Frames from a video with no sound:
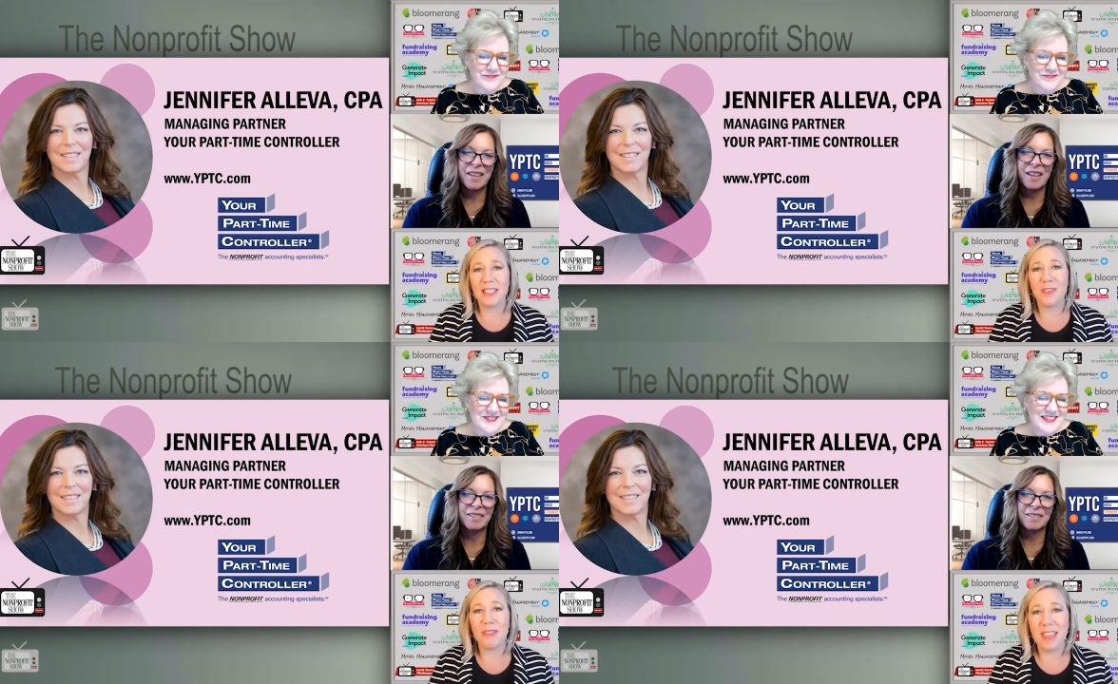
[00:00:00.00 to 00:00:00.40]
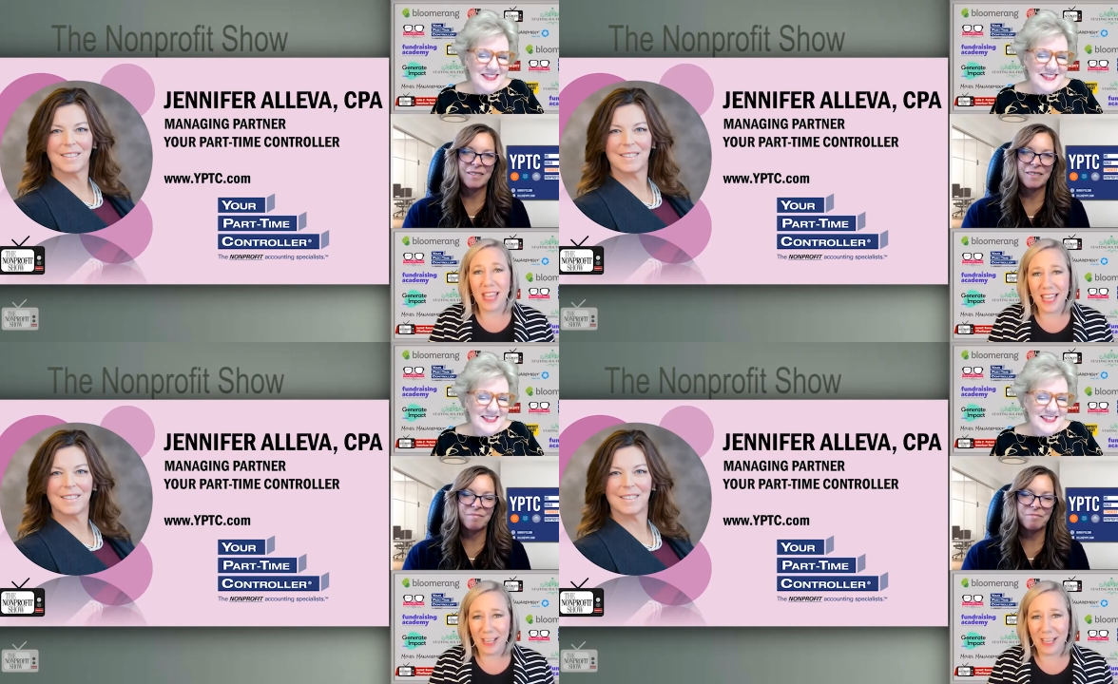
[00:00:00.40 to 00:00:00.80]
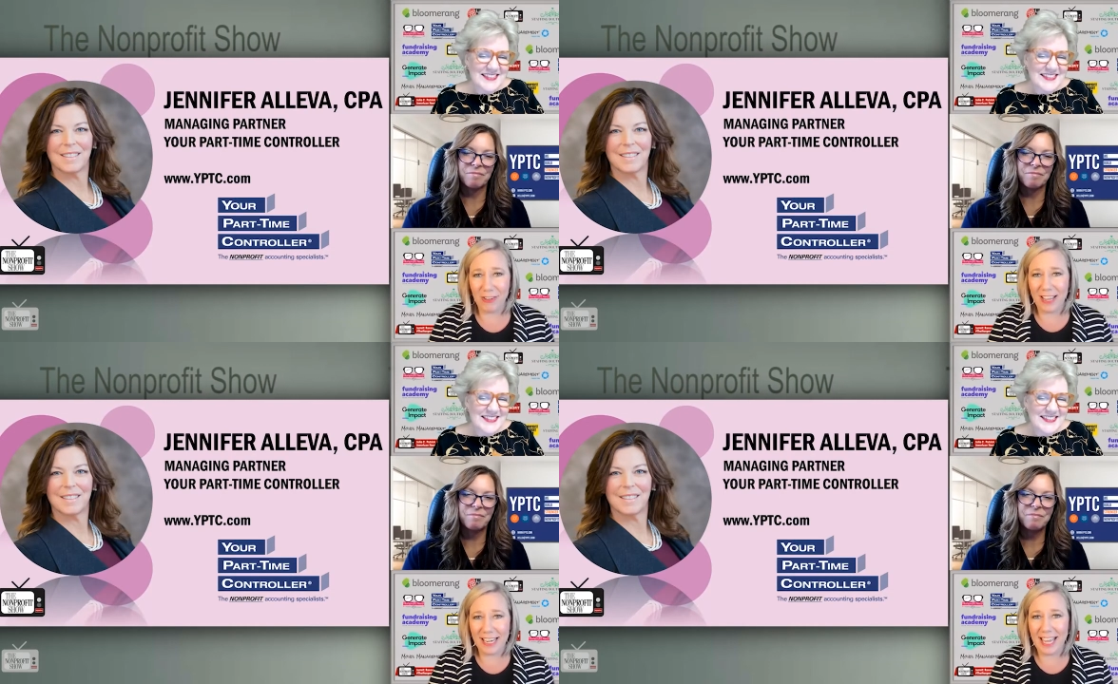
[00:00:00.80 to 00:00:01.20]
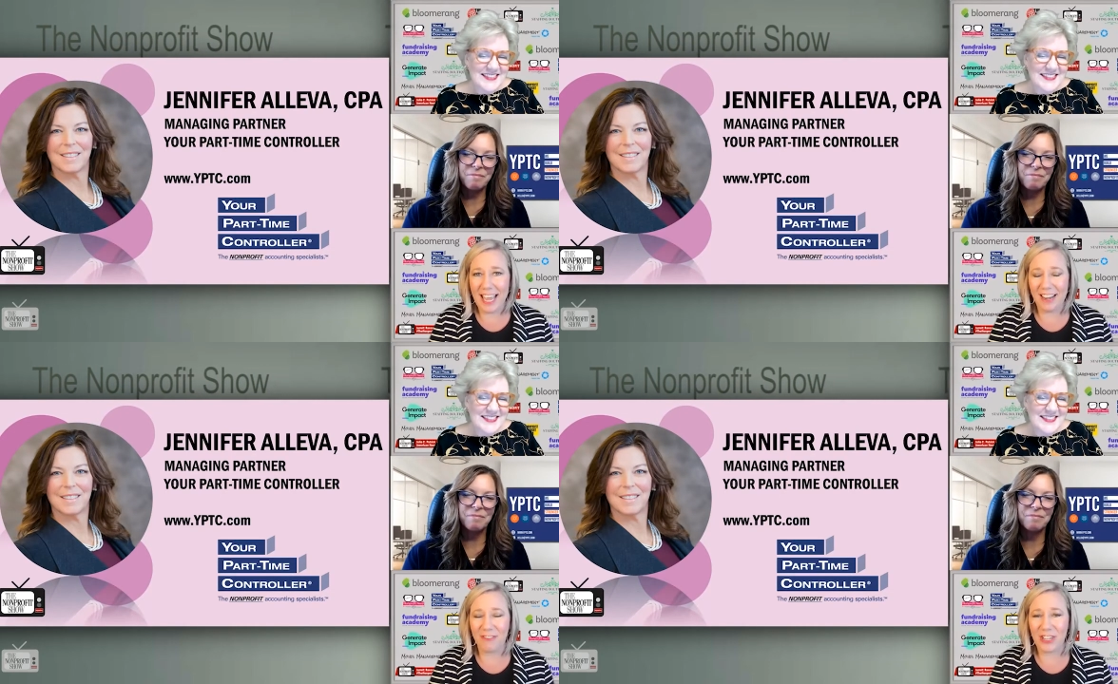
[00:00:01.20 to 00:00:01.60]
Speaker 1: So thank you
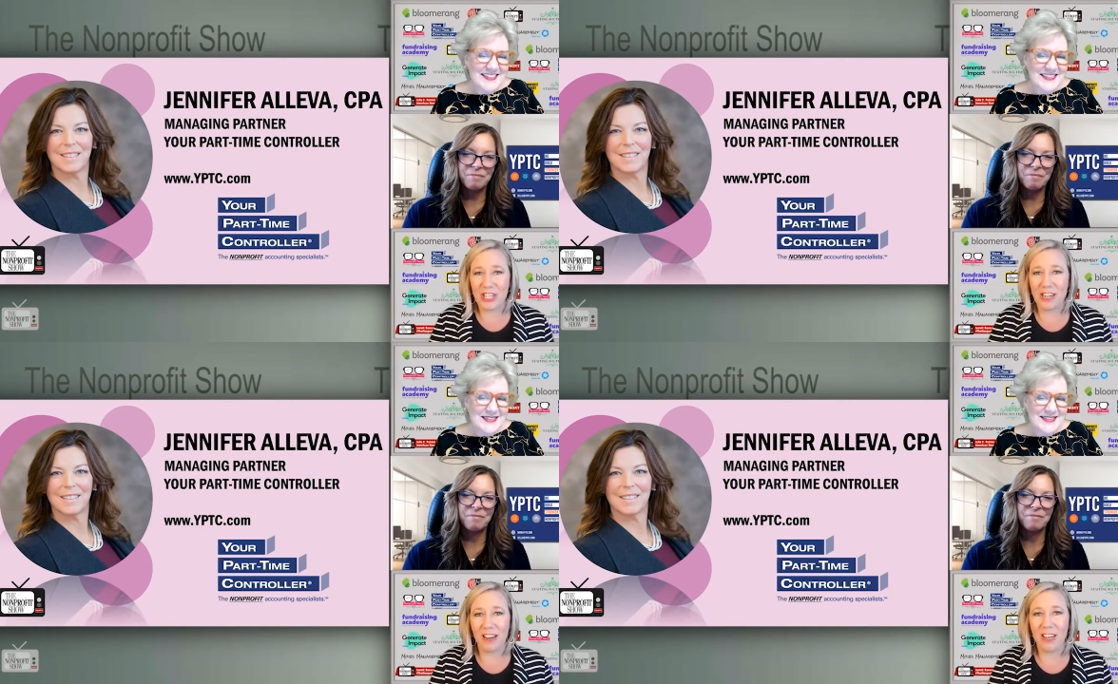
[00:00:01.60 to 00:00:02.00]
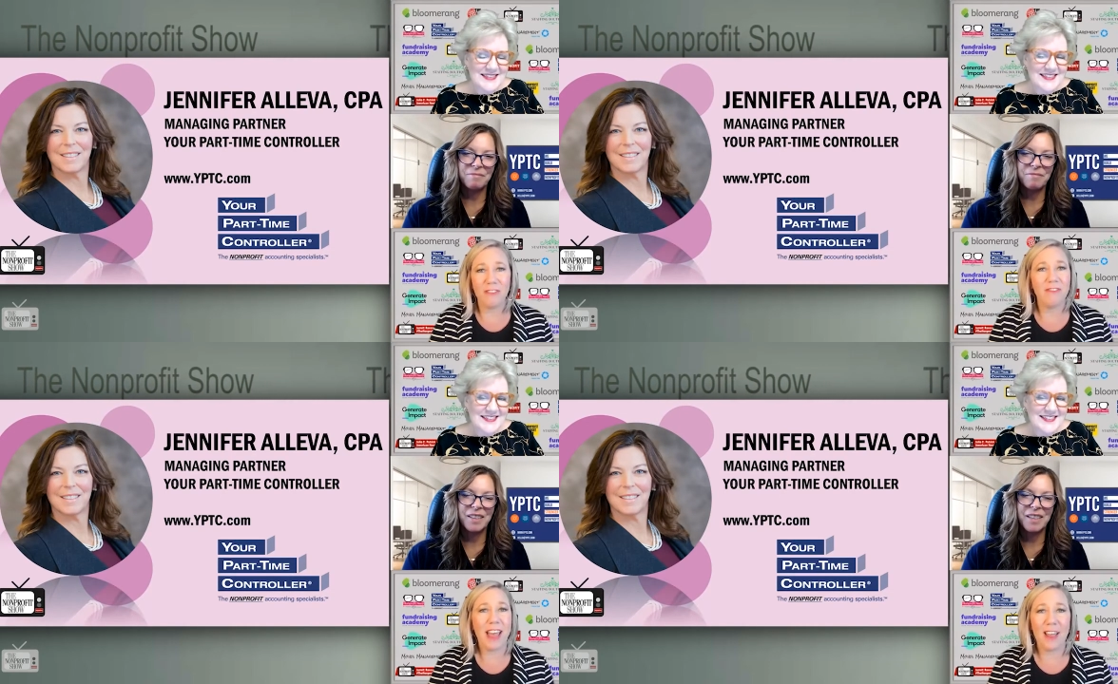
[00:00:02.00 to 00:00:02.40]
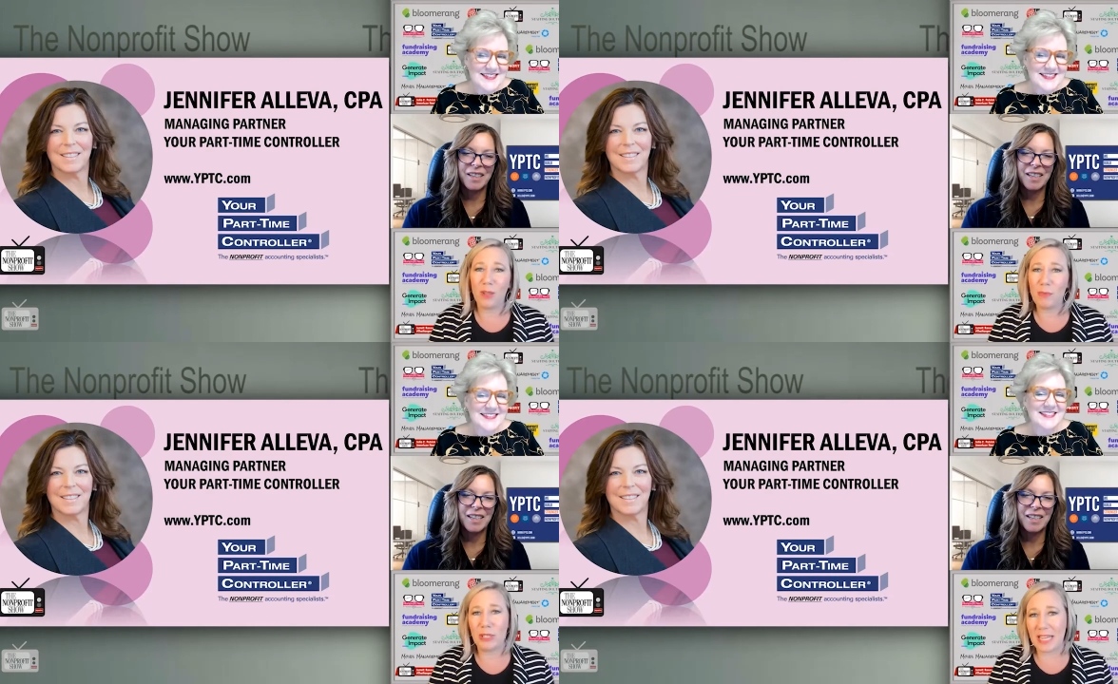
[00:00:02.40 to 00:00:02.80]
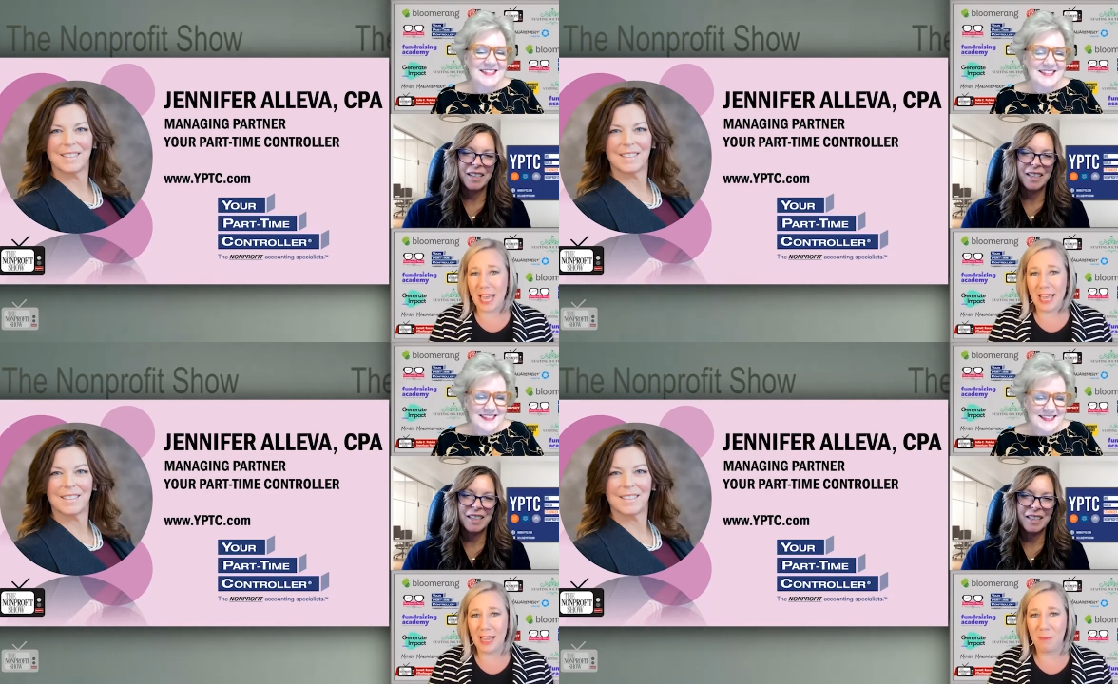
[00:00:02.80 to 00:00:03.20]
again for sharing your valuable
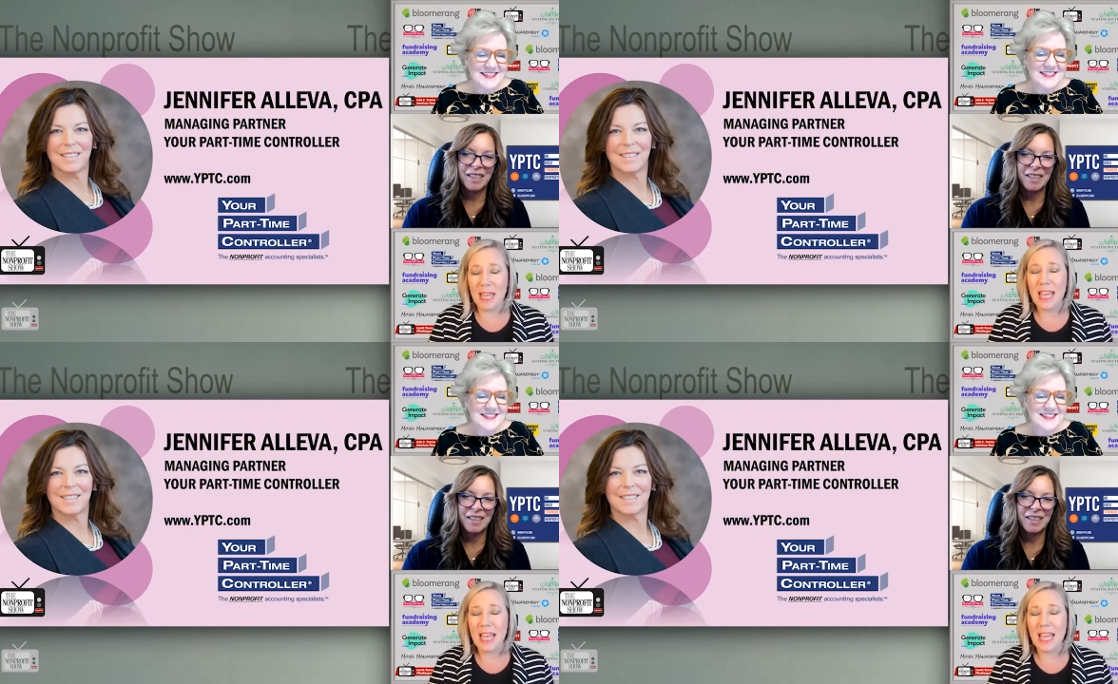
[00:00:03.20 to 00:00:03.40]
time